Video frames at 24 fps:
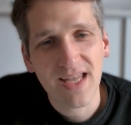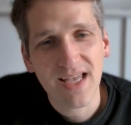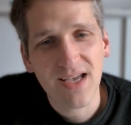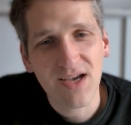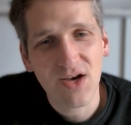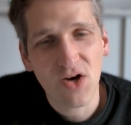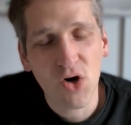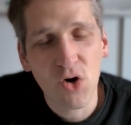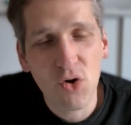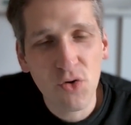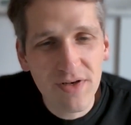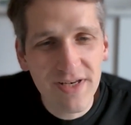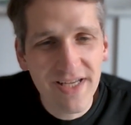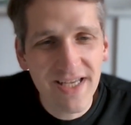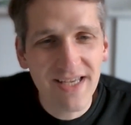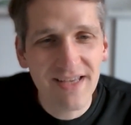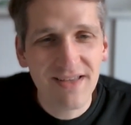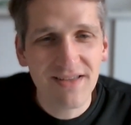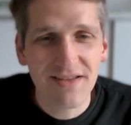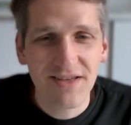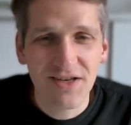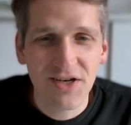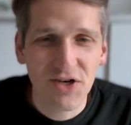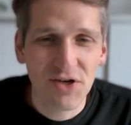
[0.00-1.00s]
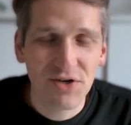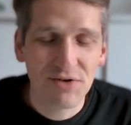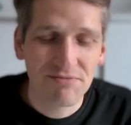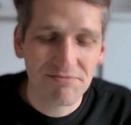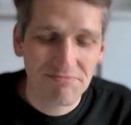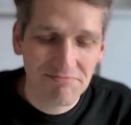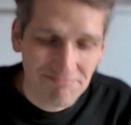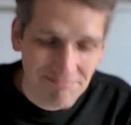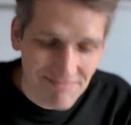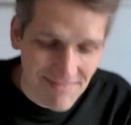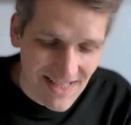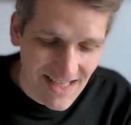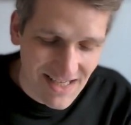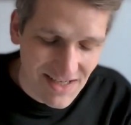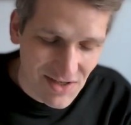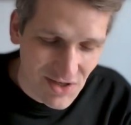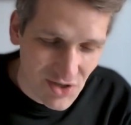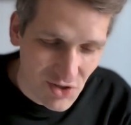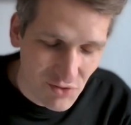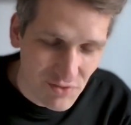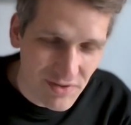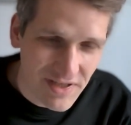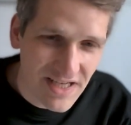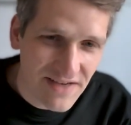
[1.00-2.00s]
only
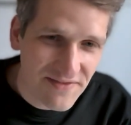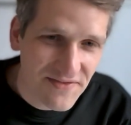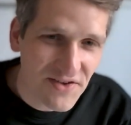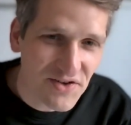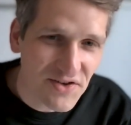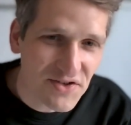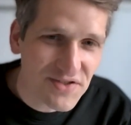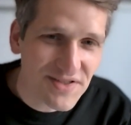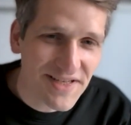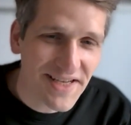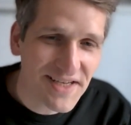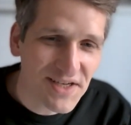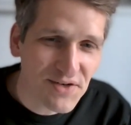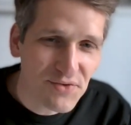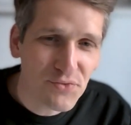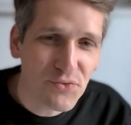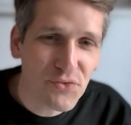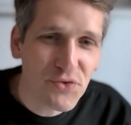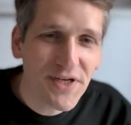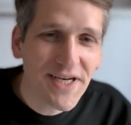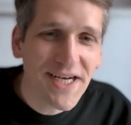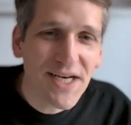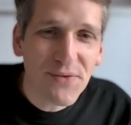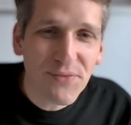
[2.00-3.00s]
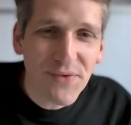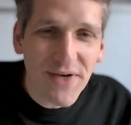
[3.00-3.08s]
if there's like a really,